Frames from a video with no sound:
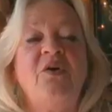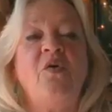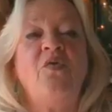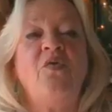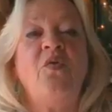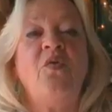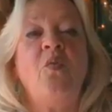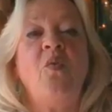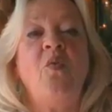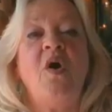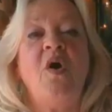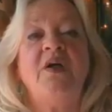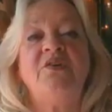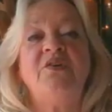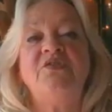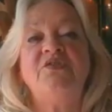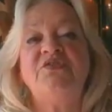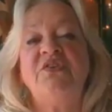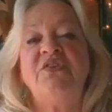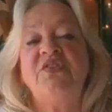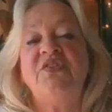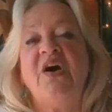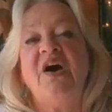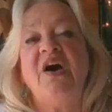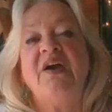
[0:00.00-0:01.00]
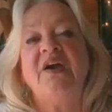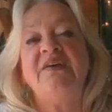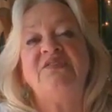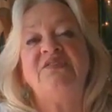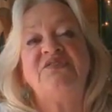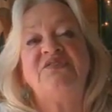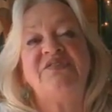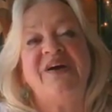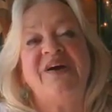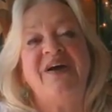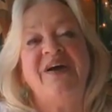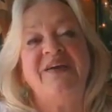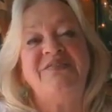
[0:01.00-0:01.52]
that hold the waters to the
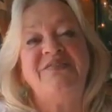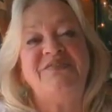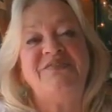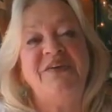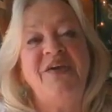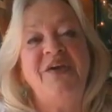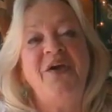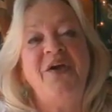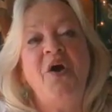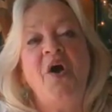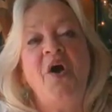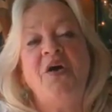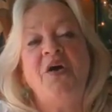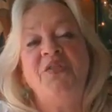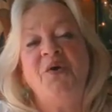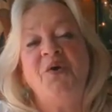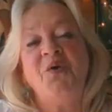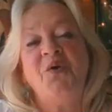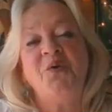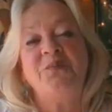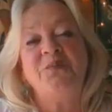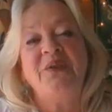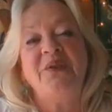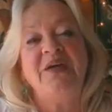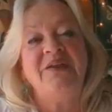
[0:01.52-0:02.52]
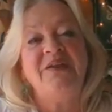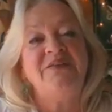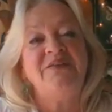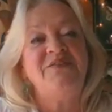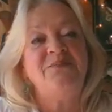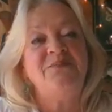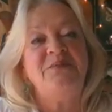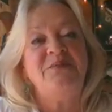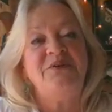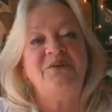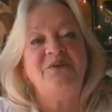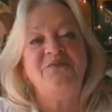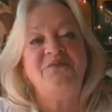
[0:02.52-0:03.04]
highest tides on the whole planet,
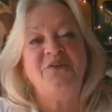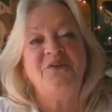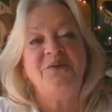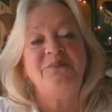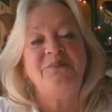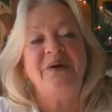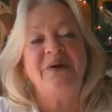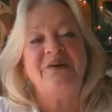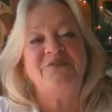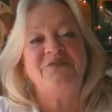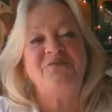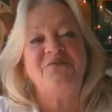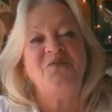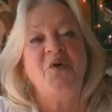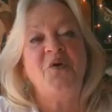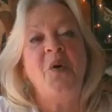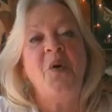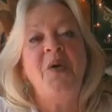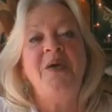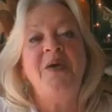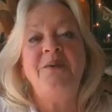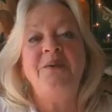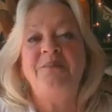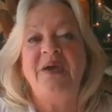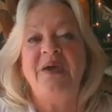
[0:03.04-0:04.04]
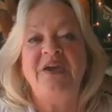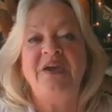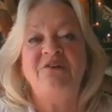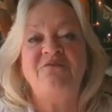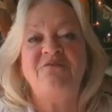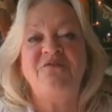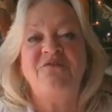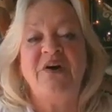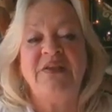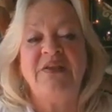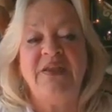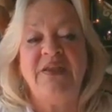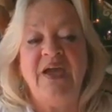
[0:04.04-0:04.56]
the beautiful and bountiful Bay of
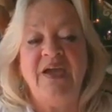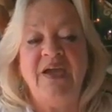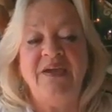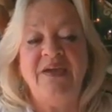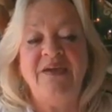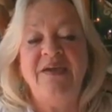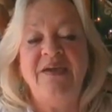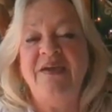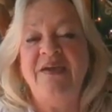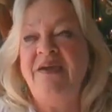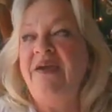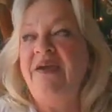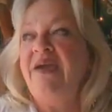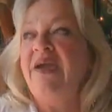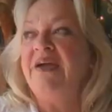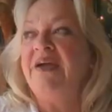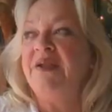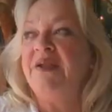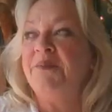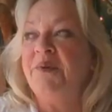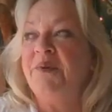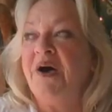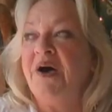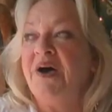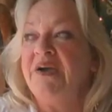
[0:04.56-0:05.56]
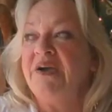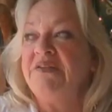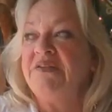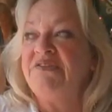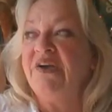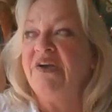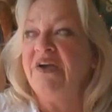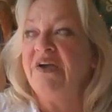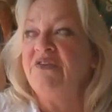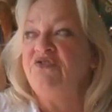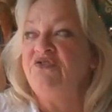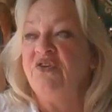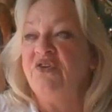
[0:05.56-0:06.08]
Fundy. And I'm a high
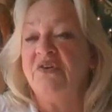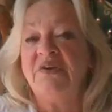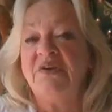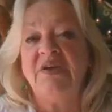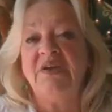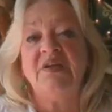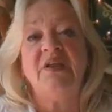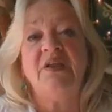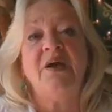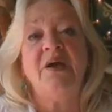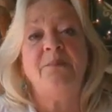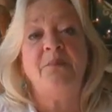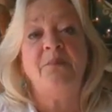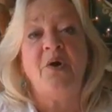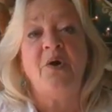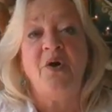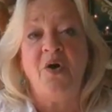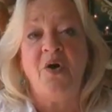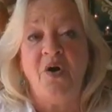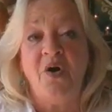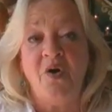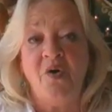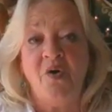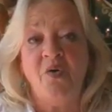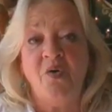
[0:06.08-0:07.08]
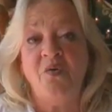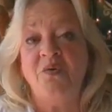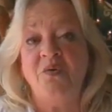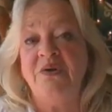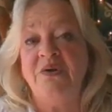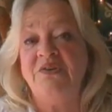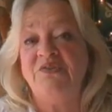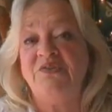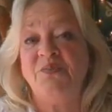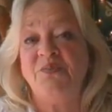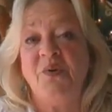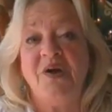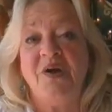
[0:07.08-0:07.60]
tide junkie, and I'm
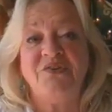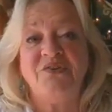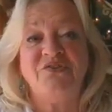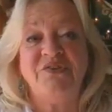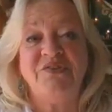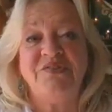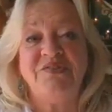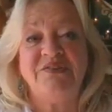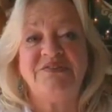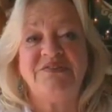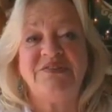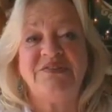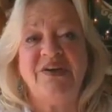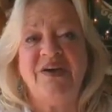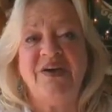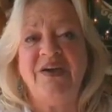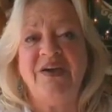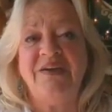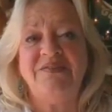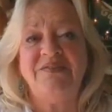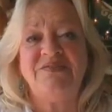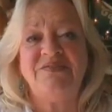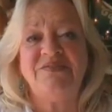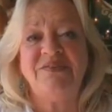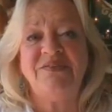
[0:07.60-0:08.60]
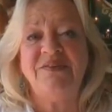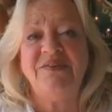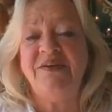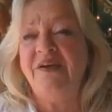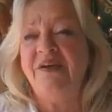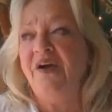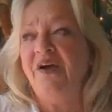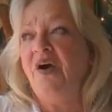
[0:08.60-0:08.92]
always watching the tides